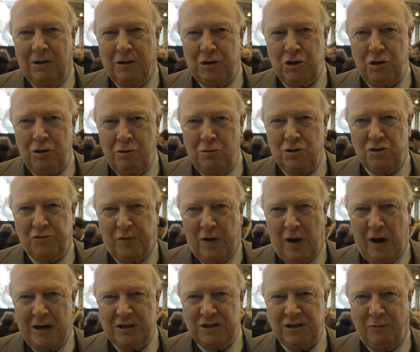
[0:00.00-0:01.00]
huge
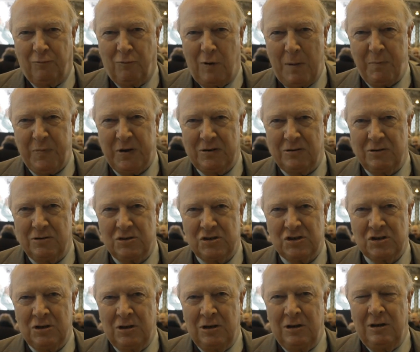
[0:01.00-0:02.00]
variety of
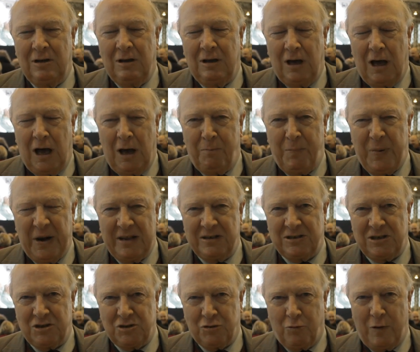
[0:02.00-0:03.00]
weapons,
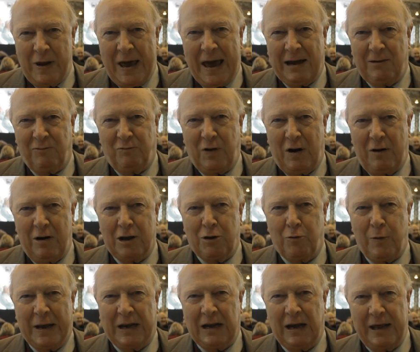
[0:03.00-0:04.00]
ability to react very
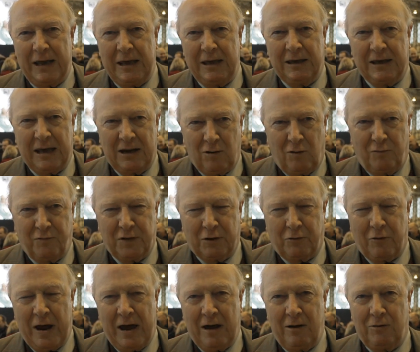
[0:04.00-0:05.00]
quickly, get off the
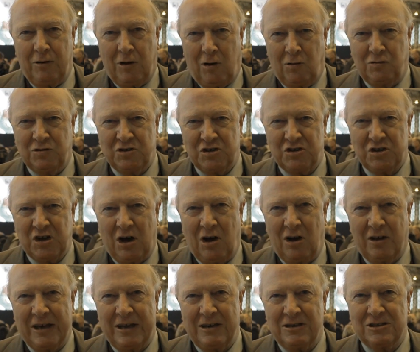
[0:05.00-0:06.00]
ground, onto
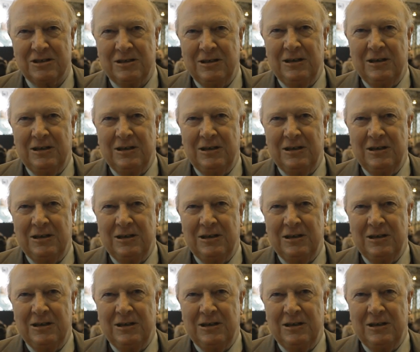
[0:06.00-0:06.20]
target,